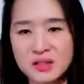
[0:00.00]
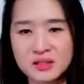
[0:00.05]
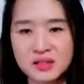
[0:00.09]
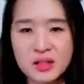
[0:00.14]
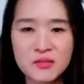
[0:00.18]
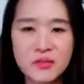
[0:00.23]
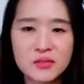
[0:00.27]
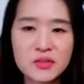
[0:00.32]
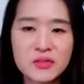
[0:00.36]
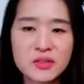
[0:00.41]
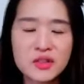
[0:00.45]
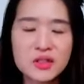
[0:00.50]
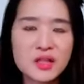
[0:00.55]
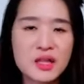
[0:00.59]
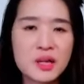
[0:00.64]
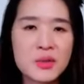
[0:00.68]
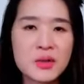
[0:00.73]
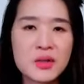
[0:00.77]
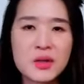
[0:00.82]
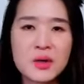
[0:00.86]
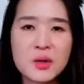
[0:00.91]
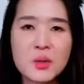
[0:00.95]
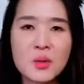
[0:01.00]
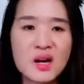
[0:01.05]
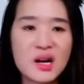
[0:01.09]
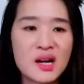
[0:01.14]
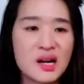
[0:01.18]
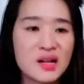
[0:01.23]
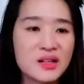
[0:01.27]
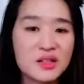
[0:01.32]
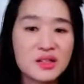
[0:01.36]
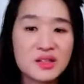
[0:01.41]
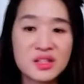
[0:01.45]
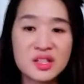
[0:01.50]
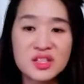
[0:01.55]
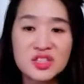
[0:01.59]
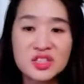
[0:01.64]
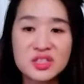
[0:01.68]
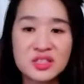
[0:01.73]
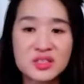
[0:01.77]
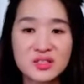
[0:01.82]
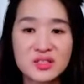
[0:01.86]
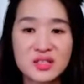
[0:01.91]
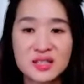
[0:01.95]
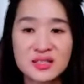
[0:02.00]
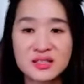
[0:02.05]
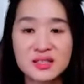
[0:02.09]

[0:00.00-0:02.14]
so feel free to let me know what other dishes that